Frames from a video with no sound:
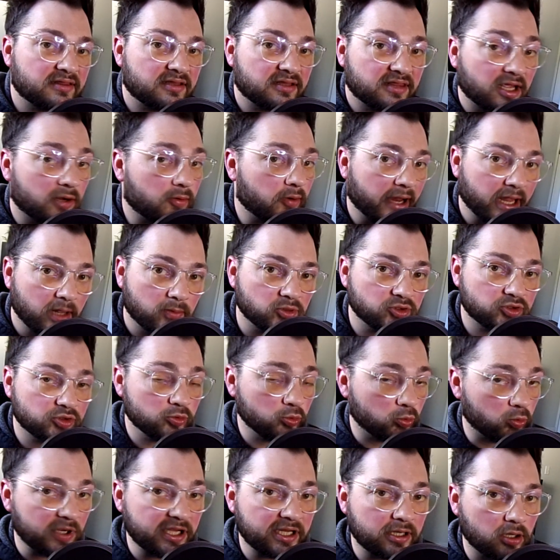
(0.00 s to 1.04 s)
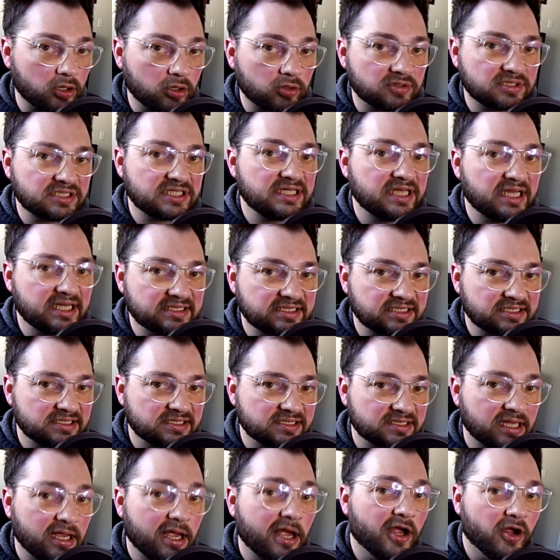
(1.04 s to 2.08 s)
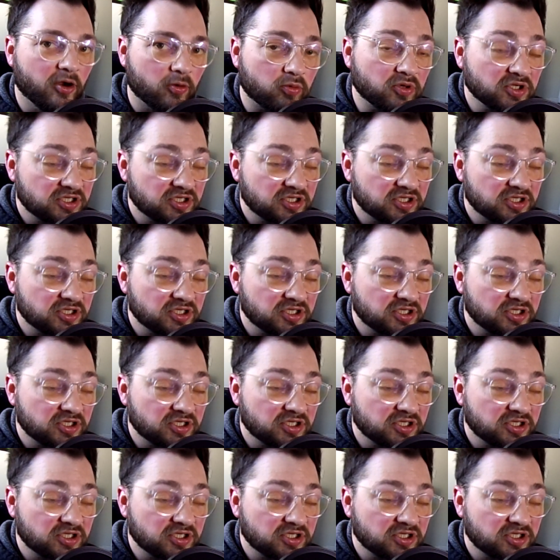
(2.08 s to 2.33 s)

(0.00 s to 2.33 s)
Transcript: that they were able to win OTSs was